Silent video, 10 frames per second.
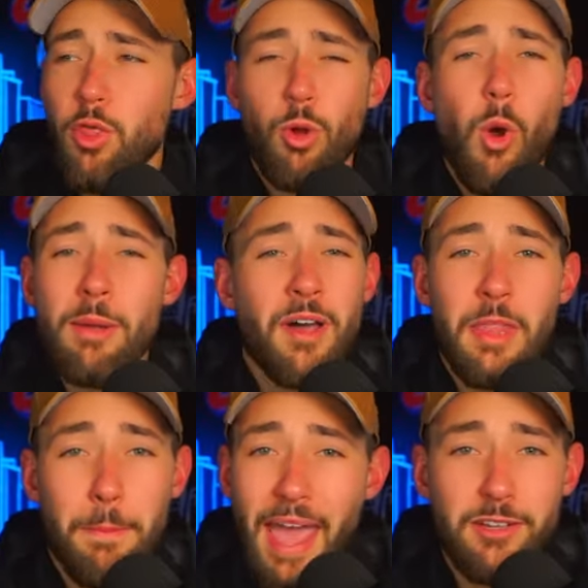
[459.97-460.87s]
Throw him on
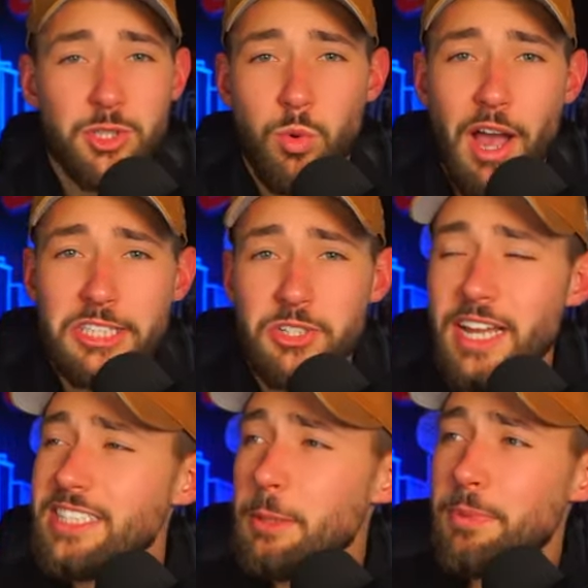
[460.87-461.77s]
the Bengals roster.
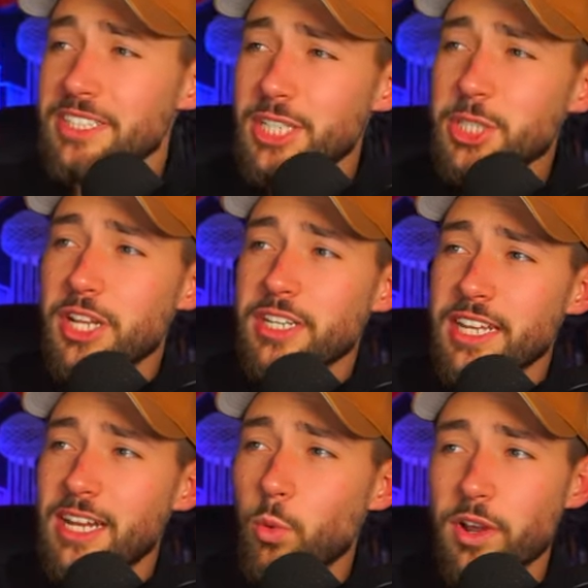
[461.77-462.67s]
It's a position of
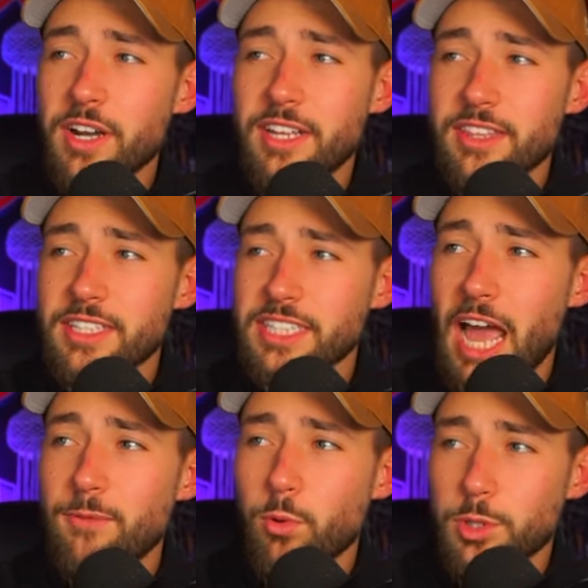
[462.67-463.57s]
need. We're going to need this
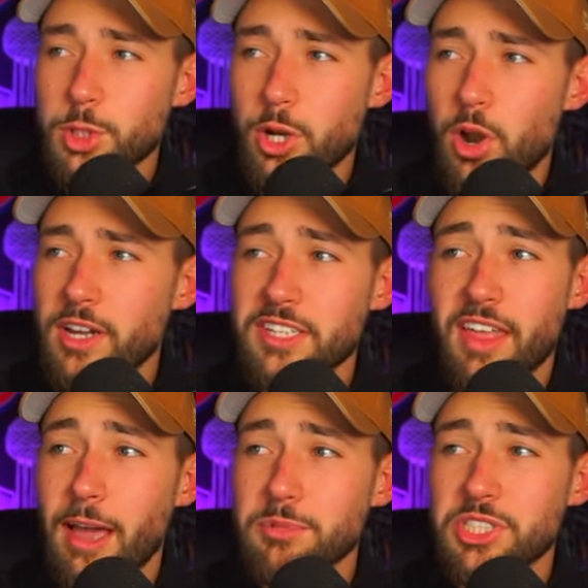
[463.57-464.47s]
guy for sure. It's not
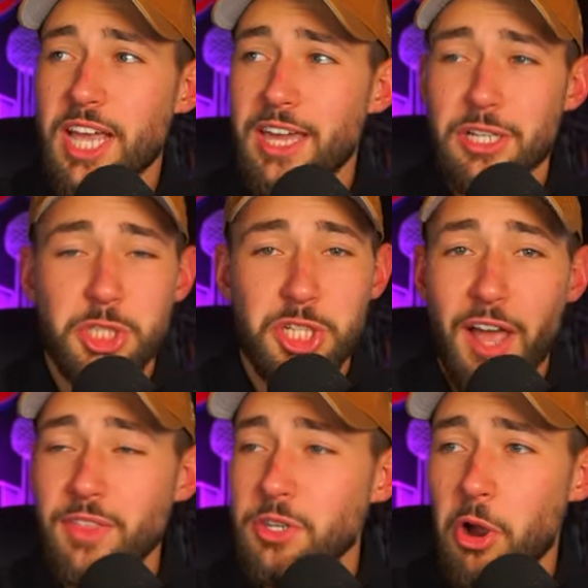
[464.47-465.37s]
like I'm just taking a
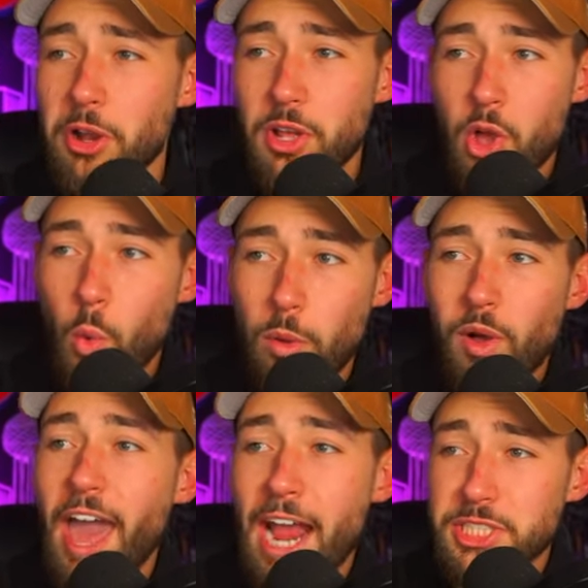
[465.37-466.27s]
shot in the dark. We
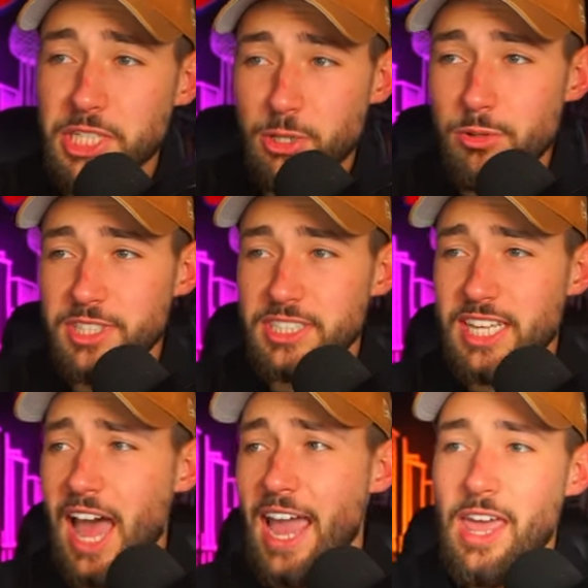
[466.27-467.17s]
will actually use this
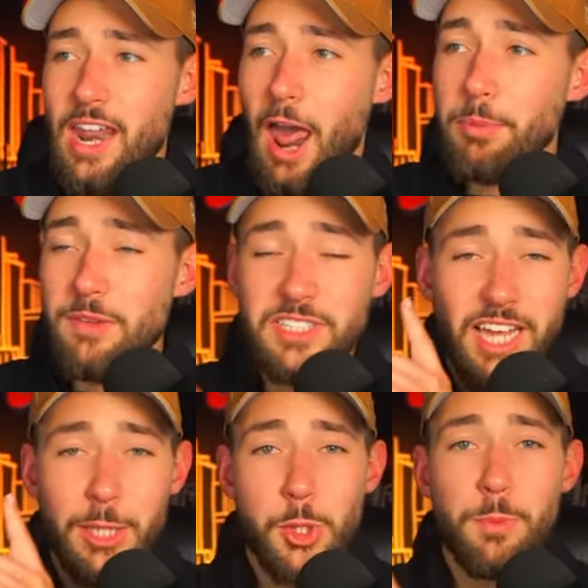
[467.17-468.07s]
guy. I believe he's
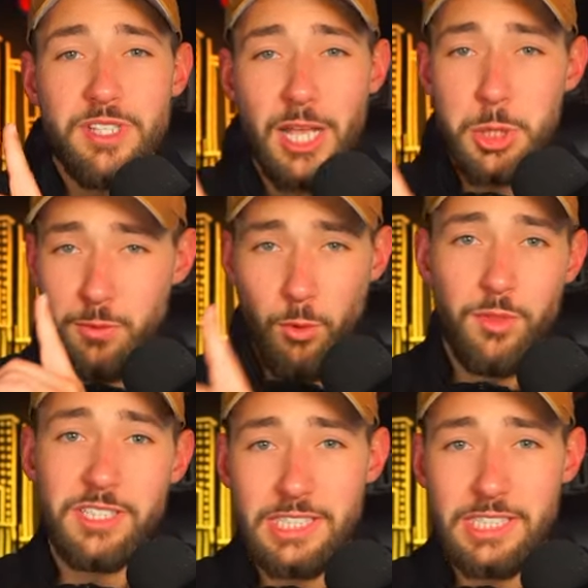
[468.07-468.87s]
got true potential for this